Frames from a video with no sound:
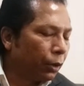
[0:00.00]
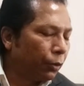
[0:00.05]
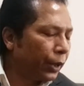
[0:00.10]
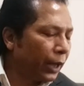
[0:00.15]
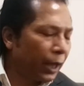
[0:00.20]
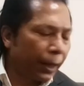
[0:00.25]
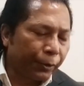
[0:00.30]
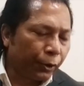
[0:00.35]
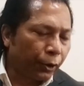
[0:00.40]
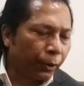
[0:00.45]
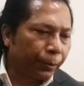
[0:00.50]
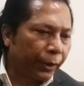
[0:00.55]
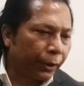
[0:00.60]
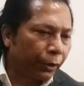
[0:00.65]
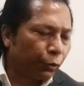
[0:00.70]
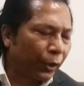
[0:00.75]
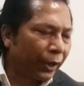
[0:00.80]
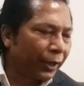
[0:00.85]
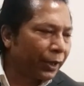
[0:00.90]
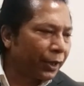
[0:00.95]
We have not been,
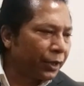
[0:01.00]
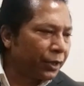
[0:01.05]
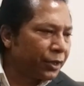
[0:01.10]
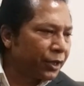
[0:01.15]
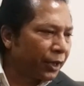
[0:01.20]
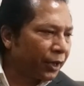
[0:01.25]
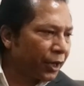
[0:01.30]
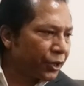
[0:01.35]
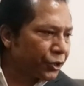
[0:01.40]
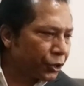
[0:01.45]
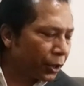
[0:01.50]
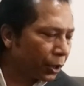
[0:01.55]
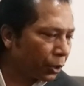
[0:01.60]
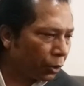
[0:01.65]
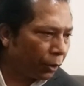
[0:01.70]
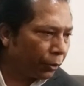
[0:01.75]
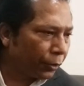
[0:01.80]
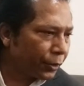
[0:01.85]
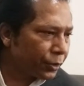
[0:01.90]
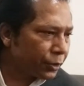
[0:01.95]
whether Indian National
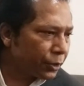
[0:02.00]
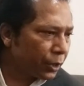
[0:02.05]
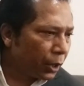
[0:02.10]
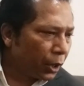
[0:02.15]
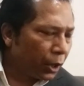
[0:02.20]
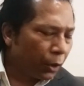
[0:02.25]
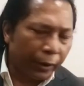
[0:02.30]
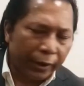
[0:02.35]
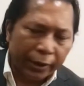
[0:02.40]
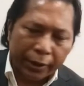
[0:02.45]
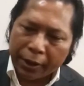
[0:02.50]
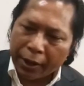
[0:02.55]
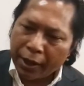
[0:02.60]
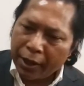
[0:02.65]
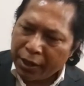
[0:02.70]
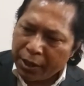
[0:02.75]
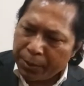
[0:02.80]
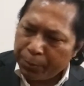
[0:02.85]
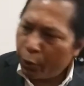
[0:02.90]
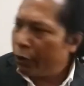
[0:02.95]
Congress, whether
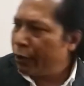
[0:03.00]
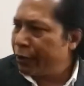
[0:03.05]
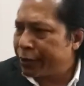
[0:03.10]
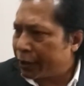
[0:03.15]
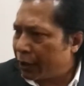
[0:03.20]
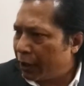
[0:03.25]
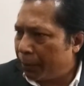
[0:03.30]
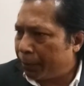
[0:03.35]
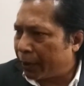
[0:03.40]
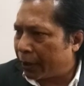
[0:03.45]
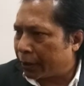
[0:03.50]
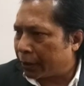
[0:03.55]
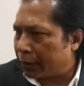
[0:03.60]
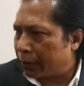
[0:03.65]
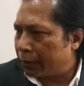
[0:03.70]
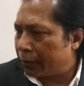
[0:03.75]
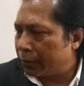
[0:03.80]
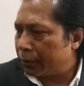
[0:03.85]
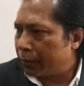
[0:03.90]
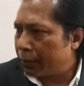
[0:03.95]
any political party,
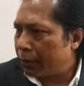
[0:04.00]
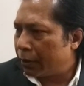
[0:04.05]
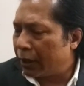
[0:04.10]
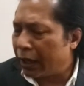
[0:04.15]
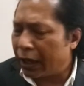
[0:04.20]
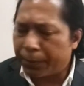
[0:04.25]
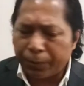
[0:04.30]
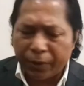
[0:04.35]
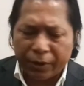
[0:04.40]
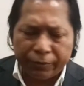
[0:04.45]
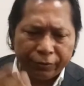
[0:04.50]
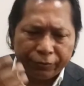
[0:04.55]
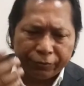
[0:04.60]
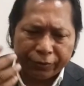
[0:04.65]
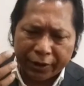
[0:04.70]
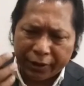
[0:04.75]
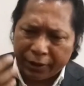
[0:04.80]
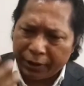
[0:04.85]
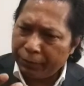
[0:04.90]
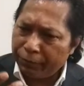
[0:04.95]
let me be
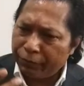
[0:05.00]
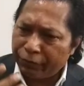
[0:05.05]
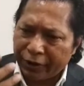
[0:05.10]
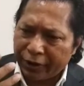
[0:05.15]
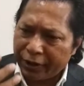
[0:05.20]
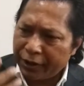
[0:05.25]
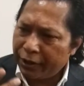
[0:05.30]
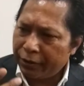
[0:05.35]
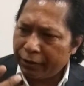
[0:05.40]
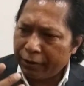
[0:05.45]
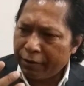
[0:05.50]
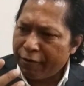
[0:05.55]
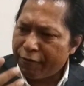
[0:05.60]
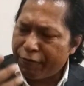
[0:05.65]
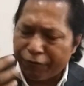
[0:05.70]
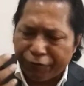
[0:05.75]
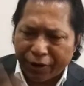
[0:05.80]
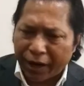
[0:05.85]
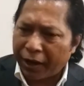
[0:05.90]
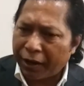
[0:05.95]
very, very
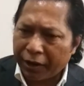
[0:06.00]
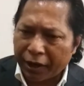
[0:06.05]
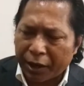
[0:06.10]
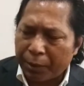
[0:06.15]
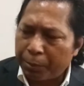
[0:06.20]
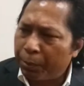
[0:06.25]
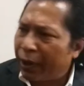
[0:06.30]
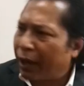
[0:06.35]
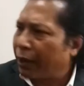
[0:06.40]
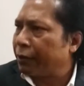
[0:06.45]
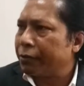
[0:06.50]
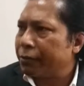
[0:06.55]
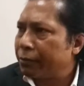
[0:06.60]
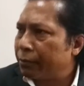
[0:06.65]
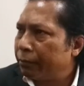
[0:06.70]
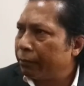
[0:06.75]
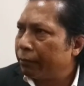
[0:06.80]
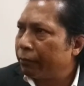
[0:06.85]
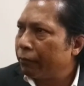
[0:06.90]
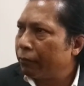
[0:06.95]
frank and blunt.
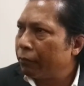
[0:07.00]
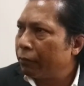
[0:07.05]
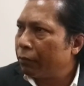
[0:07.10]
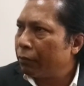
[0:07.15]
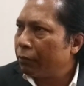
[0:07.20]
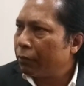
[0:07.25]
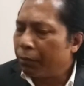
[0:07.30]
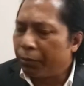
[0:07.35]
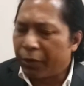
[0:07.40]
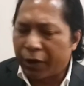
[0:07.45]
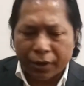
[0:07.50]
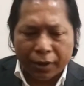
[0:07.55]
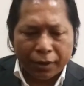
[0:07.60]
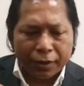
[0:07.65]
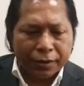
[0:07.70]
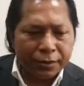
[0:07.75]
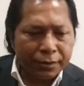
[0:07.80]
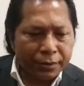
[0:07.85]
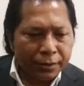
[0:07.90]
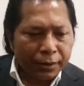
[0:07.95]

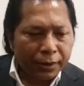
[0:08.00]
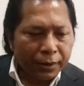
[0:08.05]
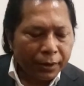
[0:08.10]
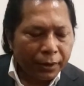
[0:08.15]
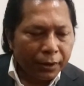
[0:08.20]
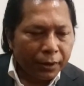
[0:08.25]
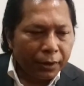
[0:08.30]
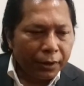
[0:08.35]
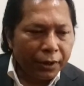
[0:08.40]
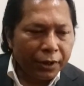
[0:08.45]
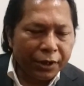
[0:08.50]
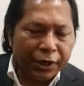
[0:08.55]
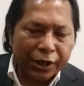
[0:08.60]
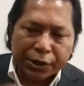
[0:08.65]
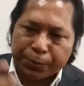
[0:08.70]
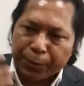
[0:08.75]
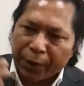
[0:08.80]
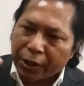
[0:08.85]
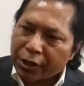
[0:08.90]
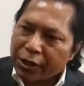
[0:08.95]
Because
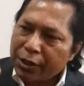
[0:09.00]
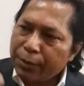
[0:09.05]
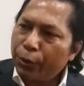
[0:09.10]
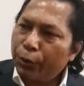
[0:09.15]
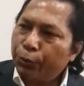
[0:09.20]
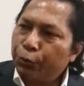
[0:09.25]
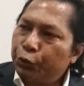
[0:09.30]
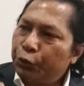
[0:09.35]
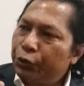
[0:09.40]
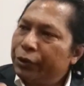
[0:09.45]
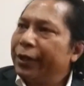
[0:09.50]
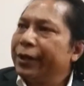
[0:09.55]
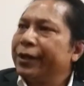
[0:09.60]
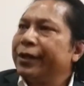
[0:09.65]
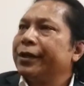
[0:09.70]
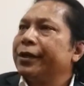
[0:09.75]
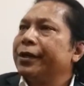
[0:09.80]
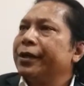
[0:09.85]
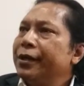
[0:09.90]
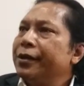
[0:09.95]
irrespective of who the
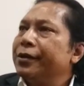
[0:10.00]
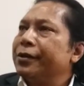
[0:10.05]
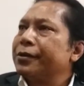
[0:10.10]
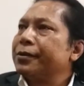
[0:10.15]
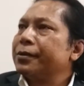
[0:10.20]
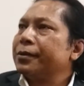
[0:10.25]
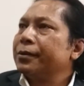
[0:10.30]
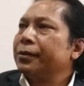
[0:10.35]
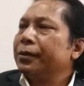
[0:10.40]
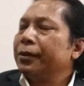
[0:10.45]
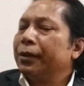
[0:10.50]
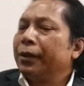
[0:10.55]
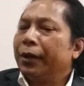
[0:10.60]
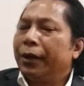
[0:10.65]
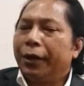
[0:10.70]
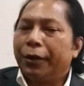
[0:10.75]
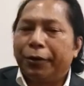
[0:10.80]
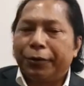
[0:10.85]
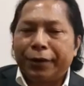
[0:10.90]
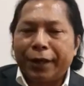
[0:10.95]
leader is,
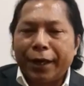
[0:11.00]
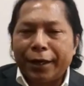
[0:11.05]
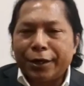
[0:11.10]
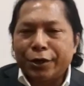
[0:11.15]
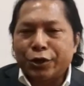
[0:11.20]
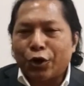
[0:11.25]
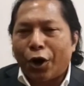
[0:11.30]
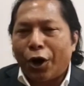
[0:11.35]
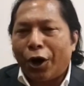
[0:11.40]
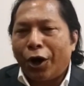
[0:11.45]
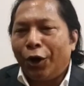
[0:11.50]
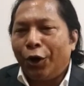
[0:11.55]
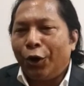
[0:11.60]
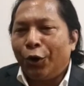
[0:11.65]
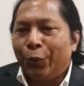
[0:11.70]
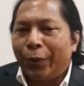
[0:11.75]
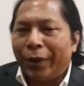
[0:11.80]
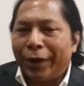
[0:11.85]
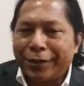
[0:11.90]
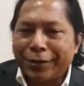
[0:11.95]
you know, there is
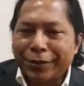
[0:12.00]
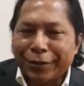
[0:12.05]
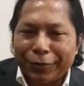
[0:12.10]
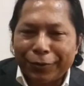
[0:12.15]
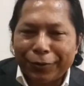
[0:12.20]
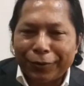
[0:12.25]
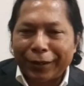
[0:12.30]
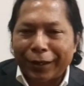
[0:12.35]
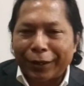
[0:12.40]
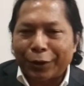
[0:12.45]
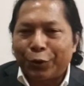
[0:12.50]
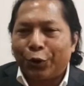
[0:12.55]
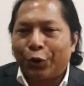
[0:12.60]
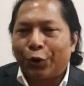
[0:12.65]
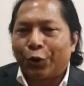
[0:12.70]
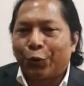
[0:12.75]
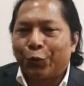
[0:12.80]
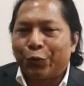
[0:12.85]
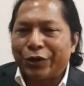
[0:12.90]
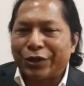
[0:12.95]
always, you know, that
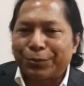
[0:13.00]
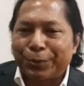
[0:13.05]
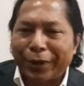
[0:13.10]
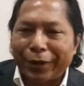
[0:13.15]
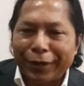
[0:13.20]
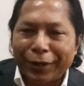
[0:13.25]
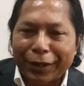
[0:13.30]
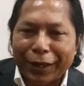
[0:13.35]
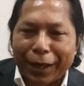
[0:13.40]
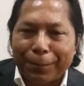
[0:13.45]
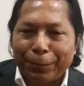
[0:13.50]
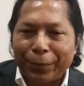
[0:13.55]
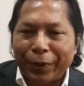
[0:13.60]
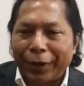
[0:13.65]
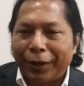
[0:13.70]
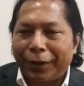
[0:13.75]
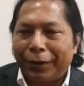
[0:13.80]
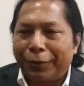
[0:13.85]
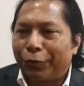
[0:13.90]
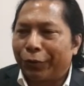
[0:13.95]
whole whispering
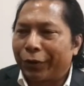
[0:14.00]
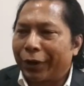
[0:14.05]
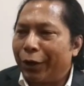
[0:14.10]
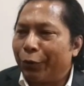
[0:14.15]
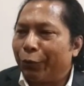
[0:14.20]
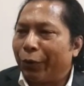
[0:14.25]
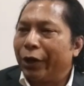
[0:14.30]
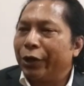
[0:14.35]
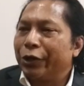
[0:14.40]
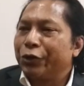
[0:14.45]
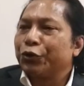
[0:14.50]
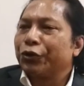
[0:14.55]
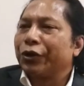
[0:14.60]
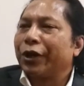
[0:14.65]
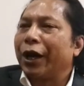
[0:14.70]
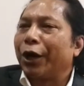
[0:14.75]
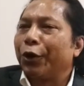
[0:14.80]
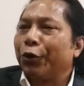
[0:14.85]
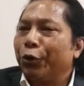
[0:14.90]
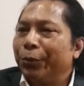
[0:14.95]
campaign, okay, why should
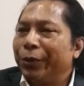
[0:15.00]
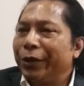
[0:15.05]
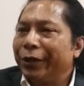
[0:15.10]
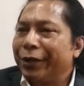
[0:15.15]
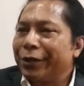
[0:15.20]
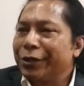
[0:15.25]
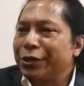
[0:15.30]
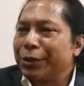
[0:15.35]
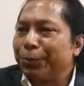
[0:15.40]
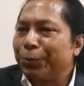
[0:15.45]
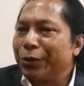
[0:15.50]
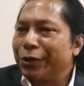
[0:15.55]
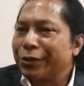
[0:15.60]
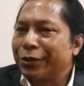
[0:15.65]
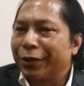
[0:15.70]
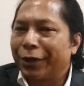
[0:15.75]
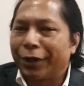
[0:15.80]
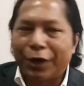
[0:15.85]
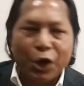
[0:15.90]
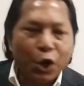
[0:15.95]
Garo be the chief
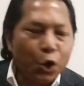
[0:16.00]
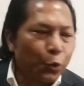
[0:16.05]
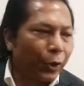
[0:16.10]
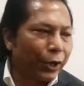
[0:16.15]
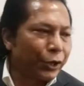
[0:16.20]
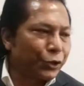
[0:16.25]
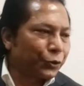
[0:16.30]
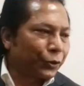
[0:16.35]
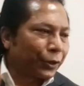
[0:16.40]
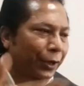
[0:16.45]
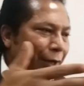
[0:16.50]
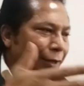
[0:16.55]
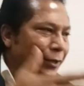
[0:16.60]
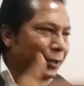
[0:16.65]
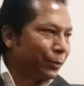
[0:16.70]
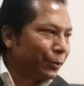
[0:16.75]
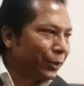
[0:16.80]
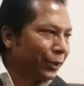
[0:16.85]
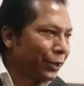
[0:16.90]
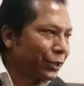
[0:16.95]
minister? Why should
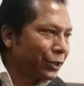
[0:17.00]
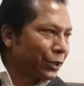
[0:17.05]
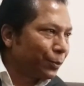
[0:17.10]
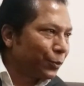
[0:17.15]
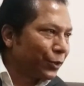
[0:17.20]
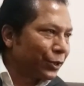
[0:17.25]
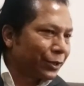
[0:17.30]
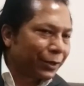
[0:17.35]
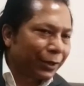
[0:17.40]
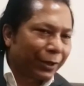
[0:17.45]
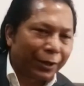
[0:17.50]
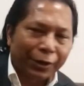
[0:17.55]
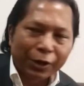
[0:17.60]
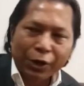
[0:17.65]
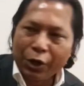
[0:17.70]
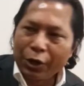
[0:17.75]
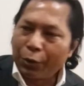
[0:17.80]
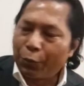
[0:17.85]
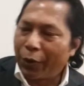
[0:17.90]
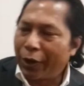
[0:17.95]
Khasi be the chief minister?
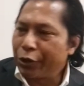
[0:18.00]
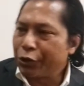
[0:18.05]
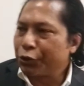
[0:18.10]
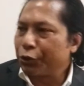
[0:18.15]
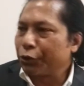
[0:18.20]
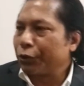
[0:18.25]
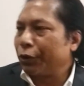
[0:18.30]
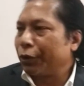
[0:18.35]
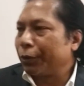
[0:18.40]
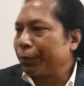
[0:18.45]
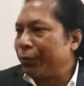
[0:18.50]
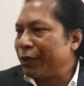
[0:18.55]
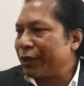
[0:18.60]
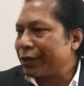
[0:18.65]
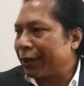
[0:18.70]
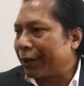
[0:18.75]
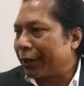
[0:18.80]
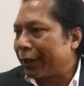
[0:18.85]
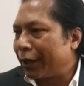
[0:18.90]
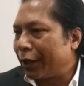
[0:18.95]
Why should not
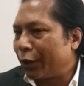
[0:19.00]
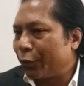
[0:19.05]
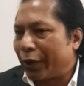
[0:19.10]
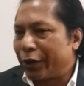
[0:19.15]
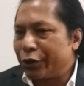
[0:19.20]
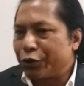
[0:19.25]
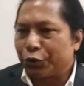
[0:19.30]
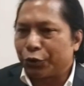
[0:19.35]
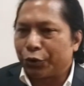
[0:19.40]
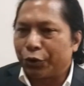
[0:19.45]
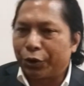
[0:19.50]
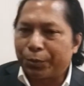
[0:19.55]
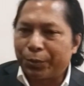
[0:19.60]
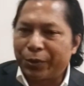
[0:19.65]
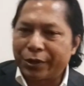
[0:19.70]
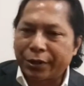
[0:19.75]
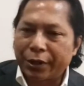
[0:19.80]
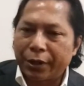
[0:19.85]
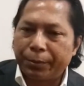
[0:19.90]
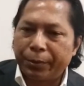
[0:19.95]
Mr. A? Why should not
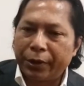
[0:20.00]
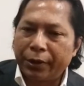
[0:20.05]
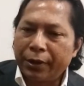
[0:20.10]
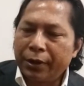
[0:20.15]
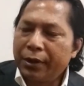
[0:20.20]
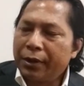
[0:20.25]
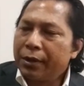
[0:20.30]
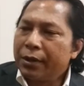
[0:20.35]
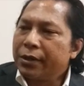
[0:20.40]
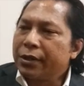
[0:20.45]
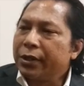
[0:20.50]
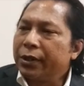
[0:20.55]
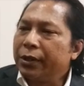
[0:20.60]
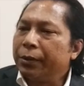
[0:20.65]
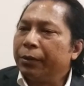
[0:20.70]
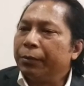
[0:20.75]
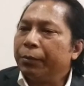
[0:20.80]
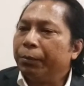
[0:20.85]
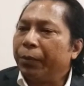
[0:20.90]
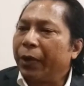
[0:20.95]
Mr. B?
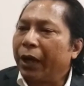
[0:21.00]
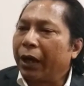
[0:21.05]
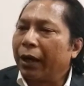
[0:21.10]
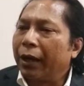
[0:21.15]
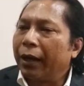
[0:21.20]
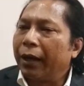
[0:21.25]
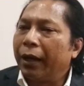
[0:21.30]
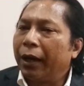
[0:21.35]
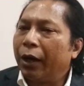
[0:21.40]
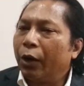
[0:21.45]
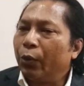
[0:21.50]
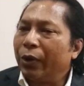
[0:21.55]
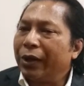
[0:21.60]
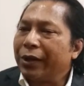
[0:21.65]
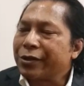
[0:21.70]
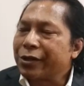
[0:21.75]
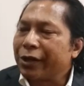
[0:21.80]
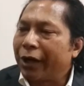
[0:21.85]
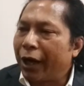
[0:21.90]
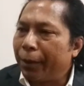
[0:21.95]
See, Meghalaya will
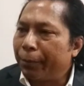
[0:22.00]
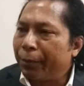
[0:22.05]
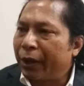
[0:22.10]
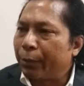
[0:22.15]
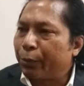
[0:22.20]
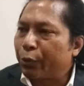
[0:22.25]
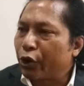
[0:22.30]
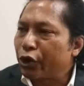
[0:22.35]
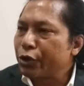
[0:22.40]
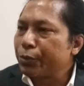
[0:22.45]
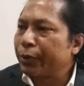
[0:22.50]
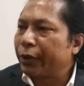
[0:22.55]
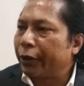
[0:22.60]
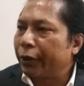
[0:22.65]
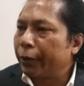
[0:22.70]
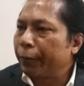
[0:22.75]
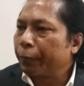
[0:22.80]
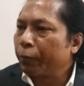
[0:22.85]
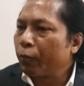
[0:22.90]
thrive and prosper